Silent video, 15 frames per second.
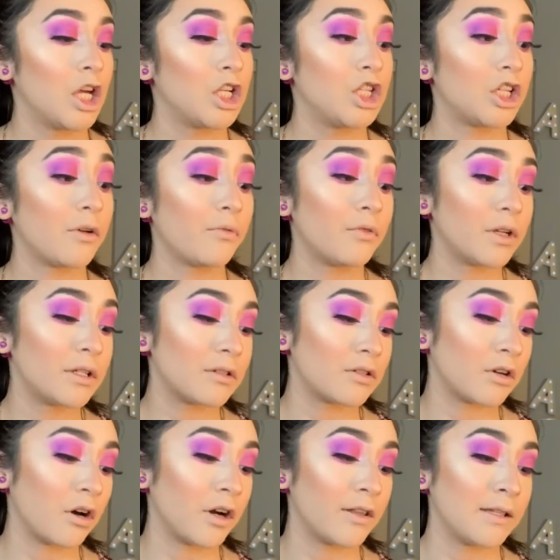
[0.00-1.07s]
Jeffree
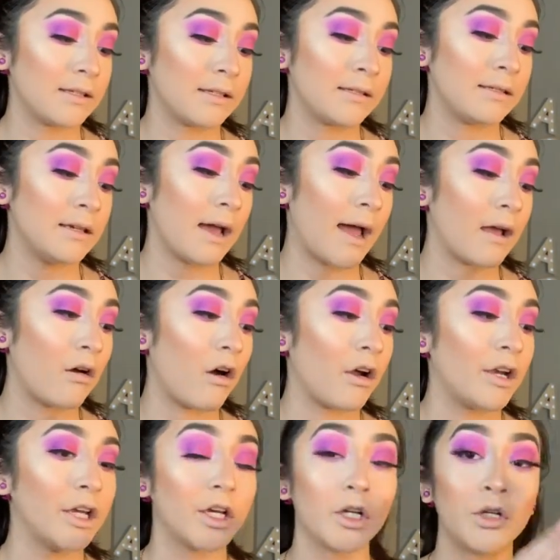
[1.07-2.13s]
Star. This is the
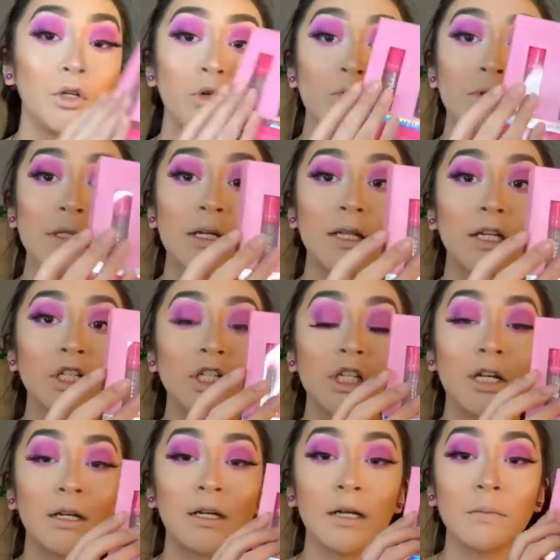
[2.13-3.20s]
Iconic Nudes collection,
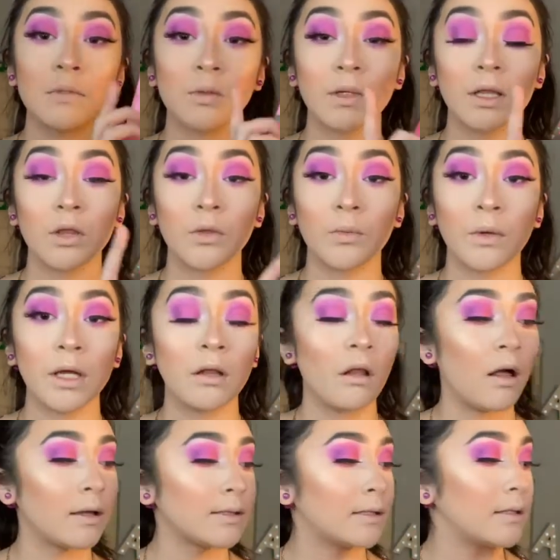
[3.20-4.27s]
and it comes with 3
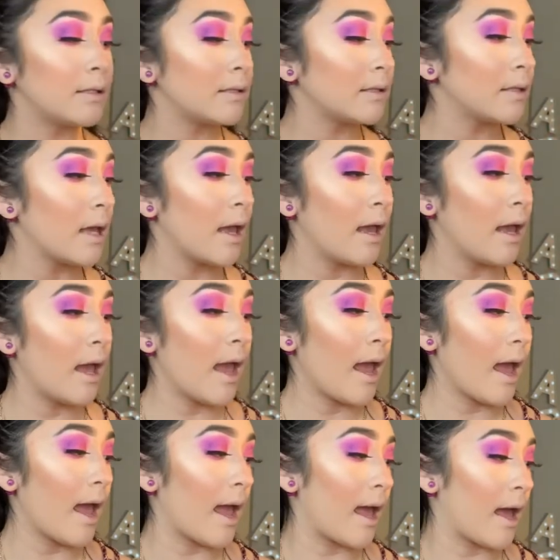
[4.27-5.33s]
glosses
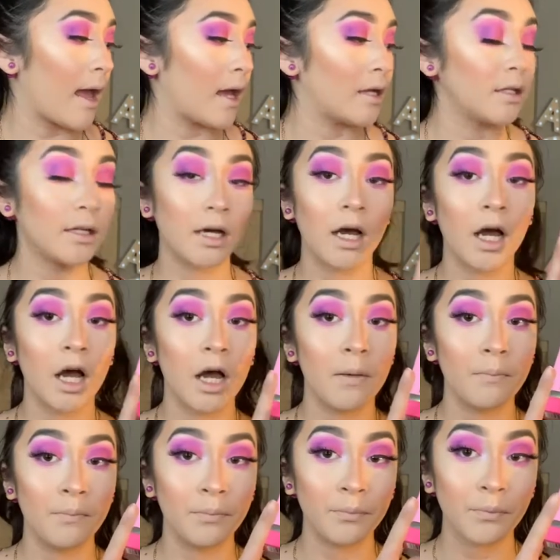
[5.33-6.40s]
and
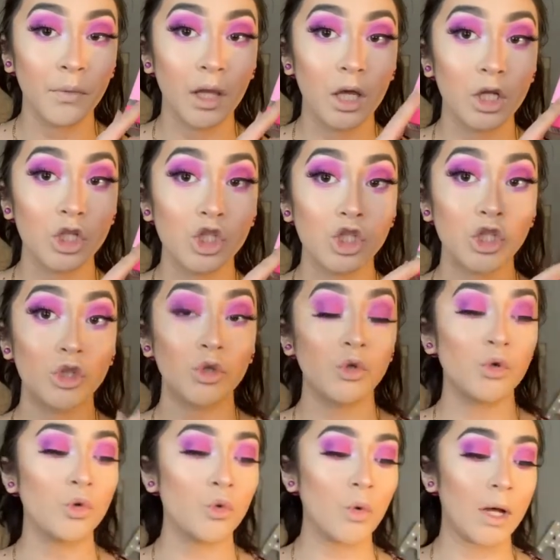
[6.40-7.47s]

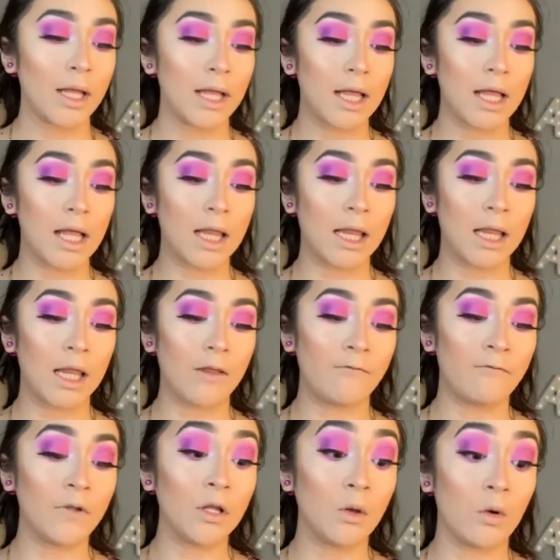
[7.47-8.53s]
2
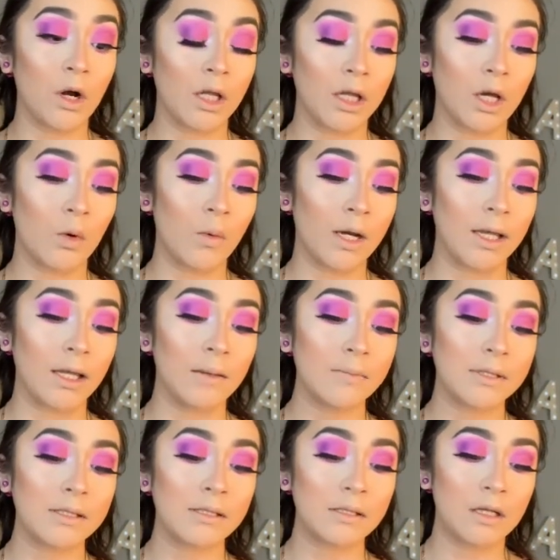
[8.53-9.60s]
velour liquid
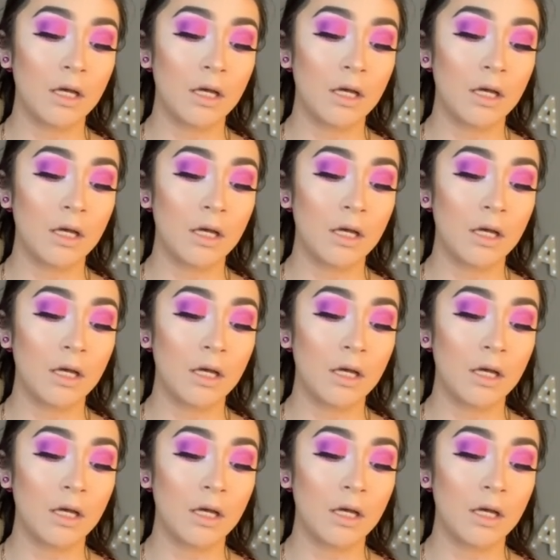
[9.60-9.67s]
lips.